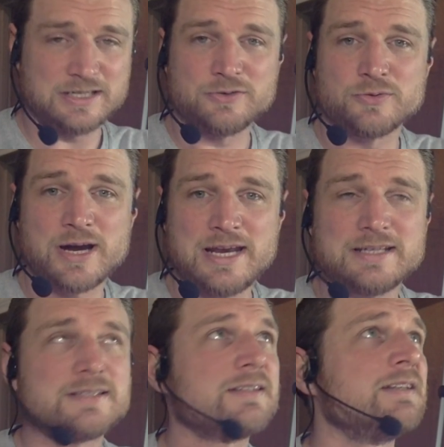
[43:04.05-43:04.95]
did
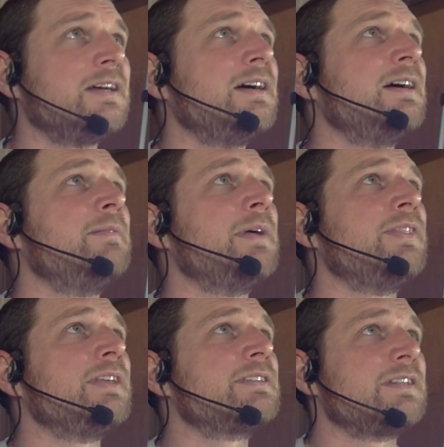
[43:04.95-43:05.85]
great. I
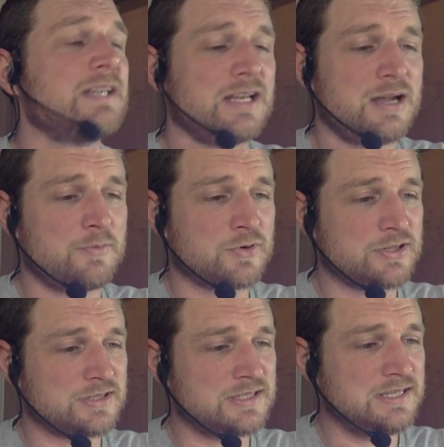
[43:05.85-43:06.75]
think it's going to take a lot more
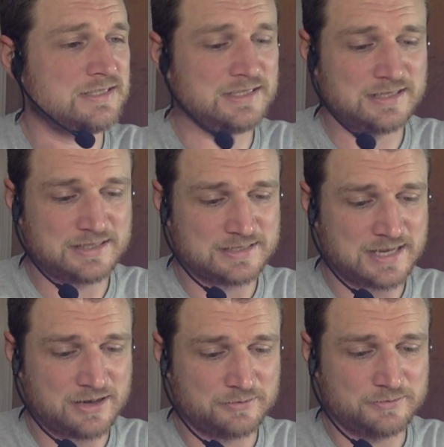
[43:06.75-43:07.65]
than a sneeze to get this
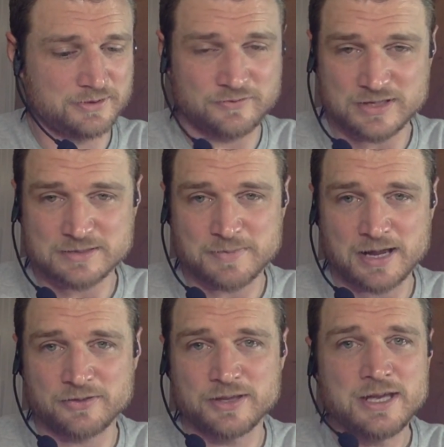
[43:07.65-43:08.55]
out of this
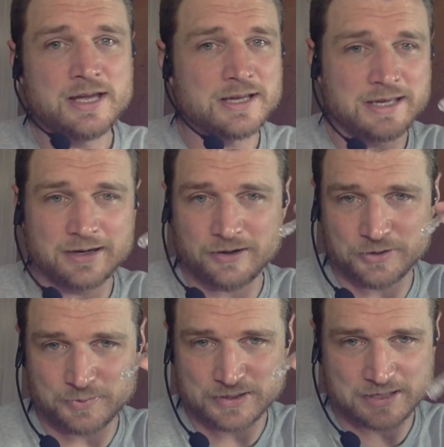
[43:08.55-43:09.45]
mouth. Again, it all
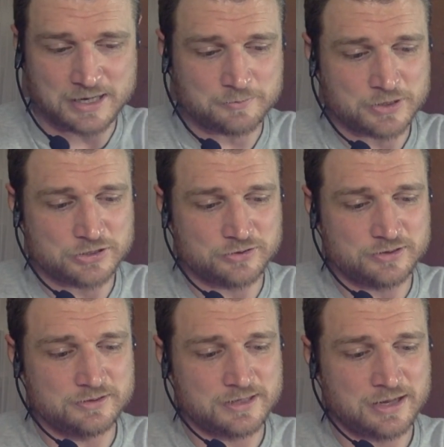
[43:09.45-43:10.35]
depends on
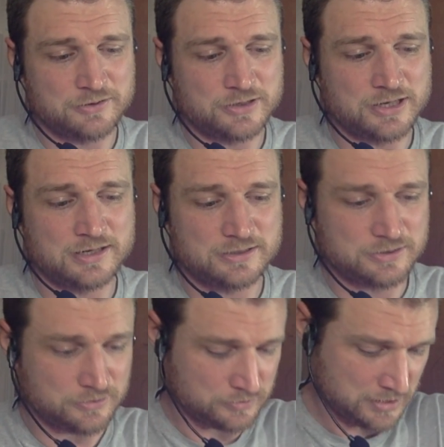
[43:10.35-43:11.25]
how you cut it
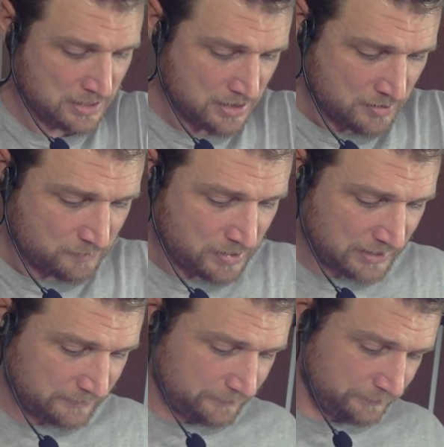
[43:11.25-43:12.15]
too.
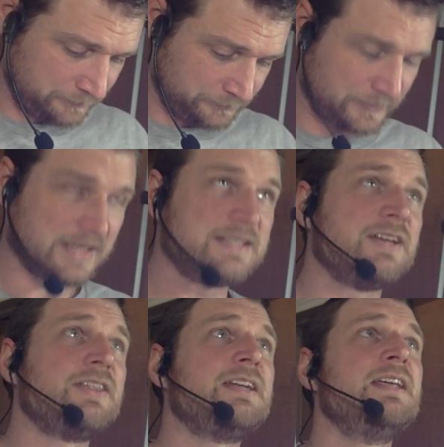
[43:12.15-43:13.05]
But
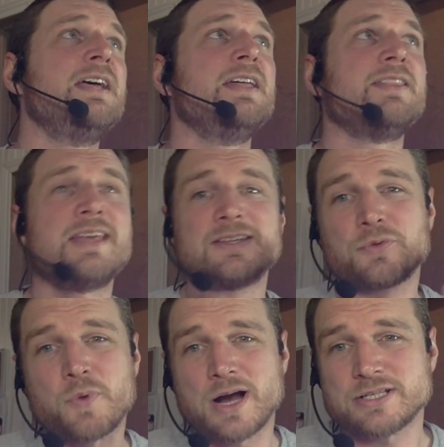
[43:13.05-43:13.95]
until then, thanks
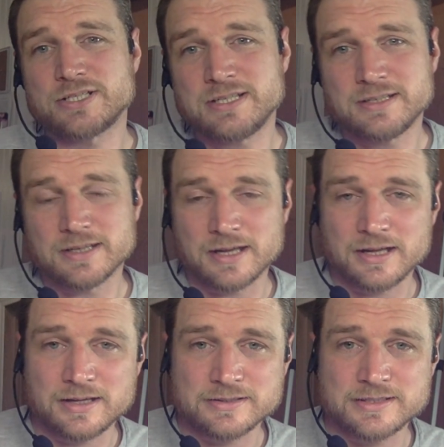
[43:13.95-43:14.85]
for watching.
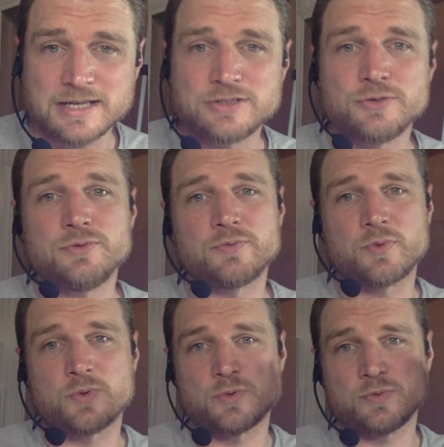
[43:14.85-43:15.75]
Stay tuned
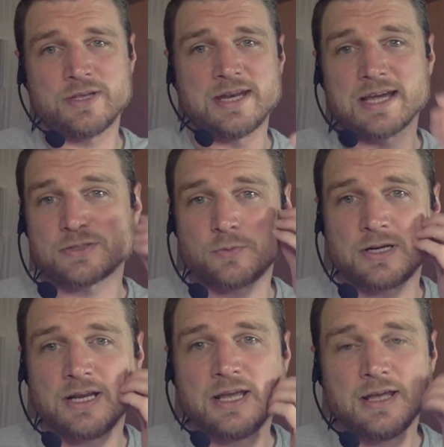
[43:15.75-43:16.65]
for the next one